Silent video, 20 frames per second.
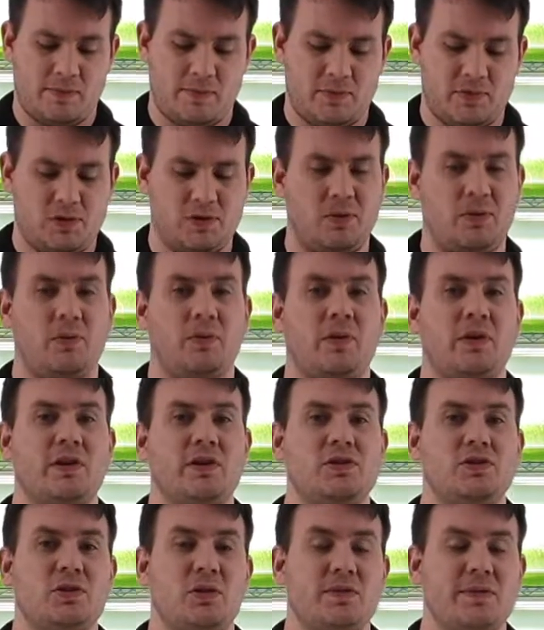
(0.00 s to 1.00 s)
So we're
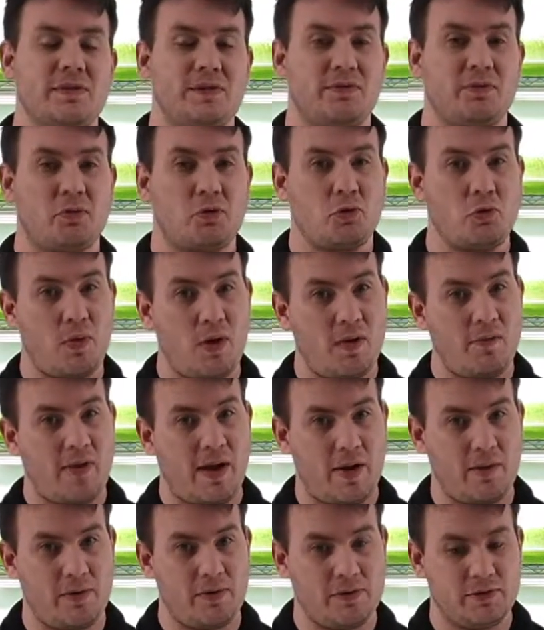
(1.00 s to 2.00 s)
going to soak this for 12
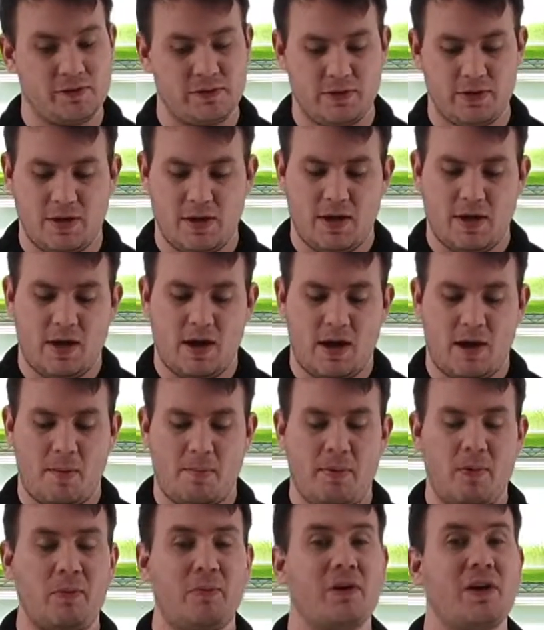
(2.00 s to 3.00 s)
hours,
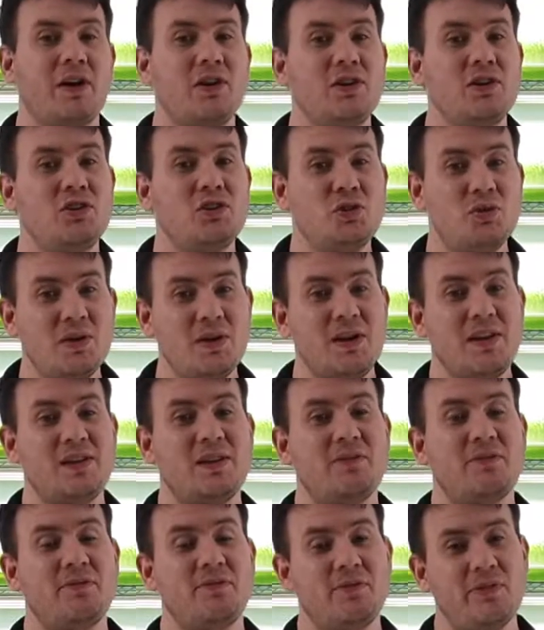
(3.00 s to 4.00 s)
but we're going to do it
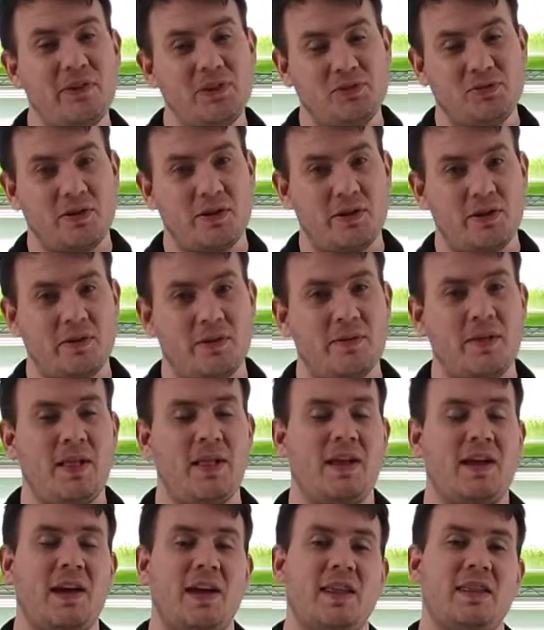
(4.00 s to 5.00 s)
in the refrigerator.
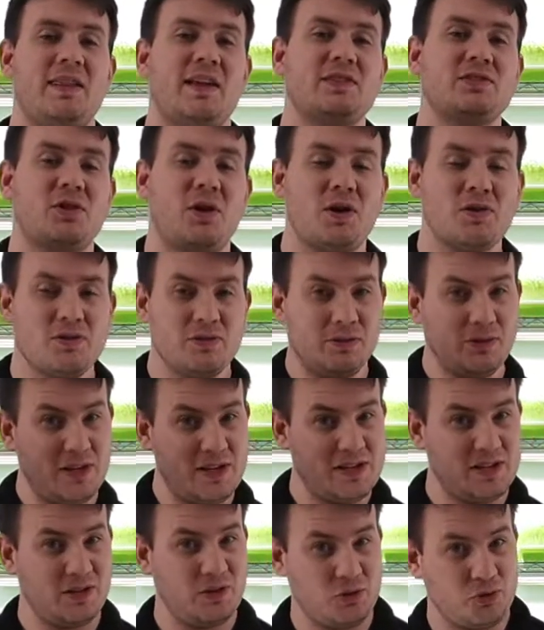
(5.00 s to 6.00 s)
And that's also a
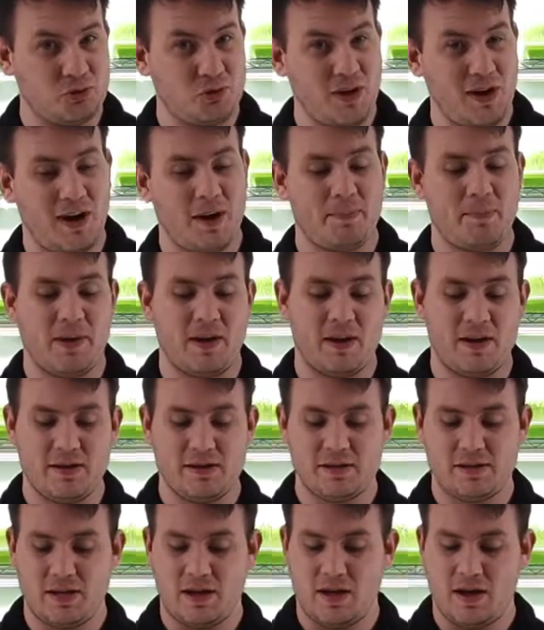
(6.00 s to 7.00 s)
nice little trick
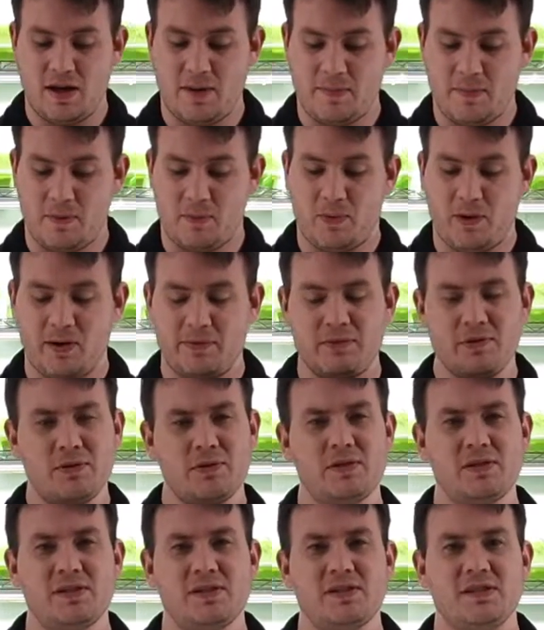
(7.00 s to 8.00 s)
because what I've
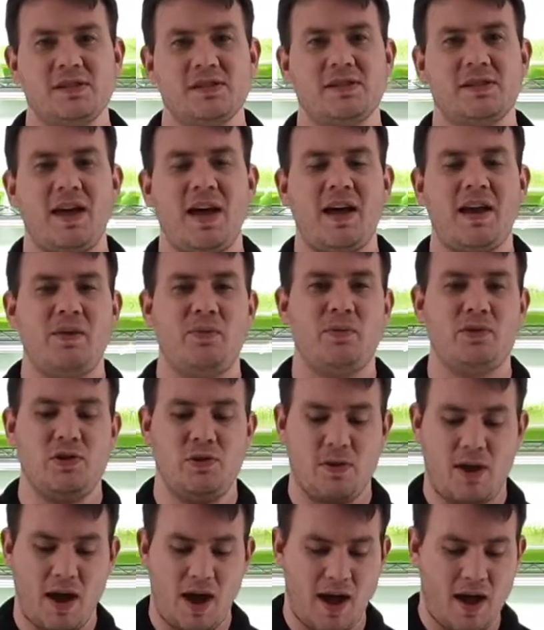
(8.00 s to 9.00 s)
noticed is that when
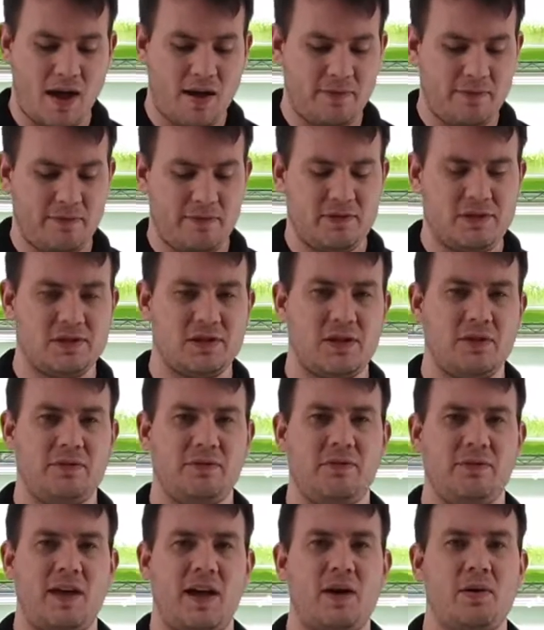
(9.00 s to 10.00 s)
you have
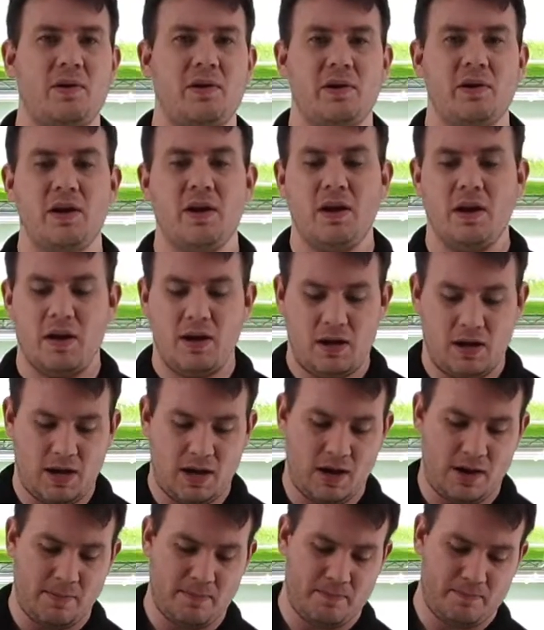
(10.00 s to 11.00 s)
sunflower
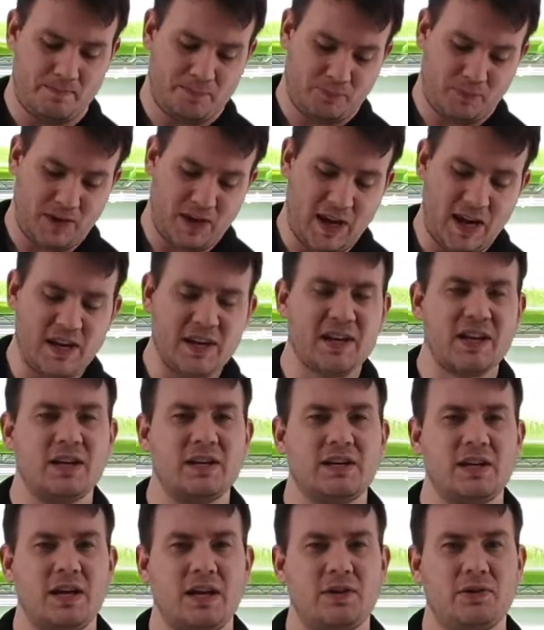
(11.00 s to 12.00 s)
in a
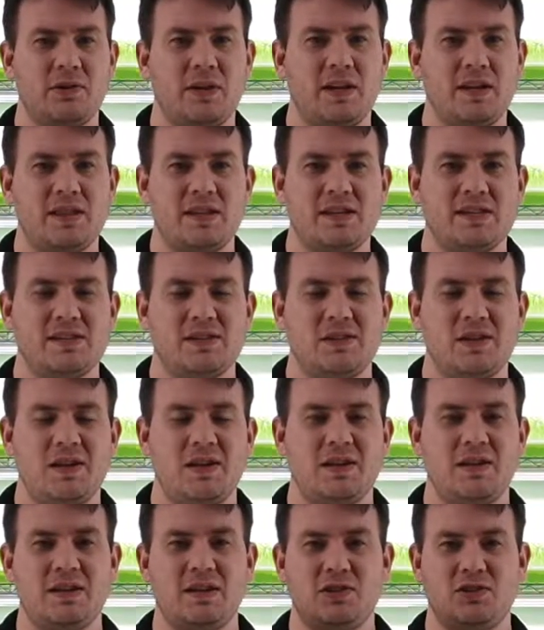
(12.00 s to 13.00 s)
container like this
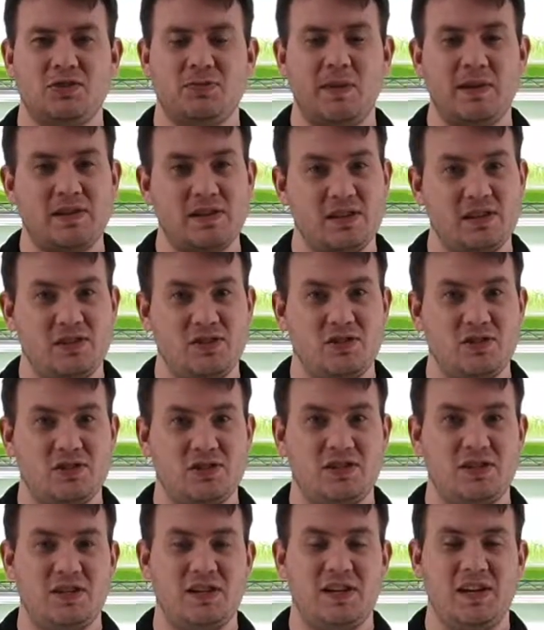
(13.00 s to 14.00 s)
and it's basically
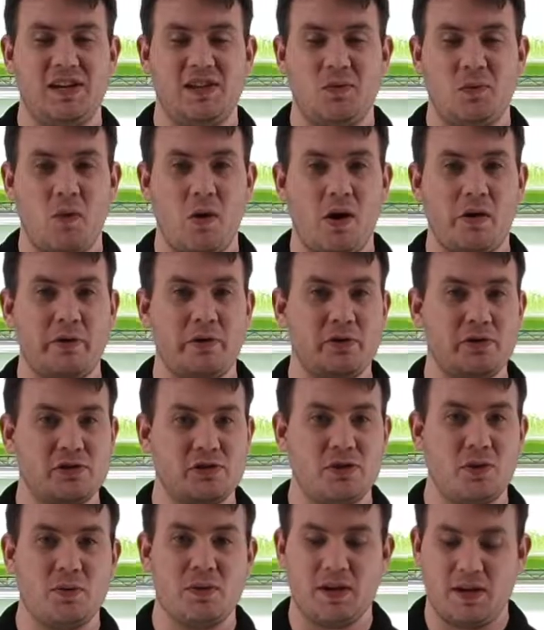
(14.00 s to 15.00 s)
just sitting in the water and
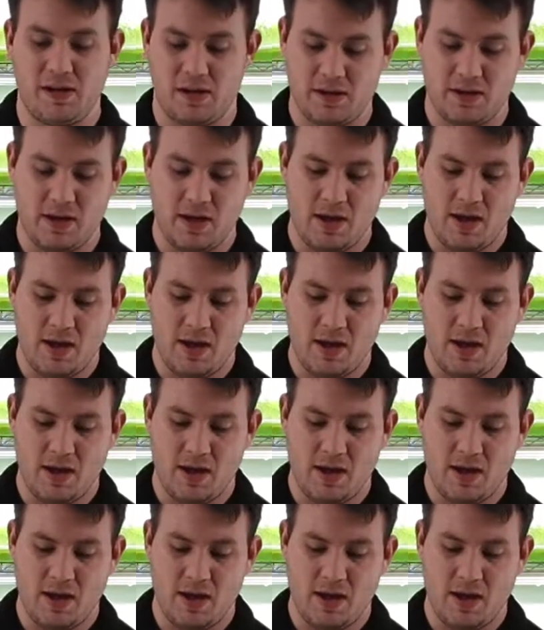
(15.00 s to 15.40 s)
soaking,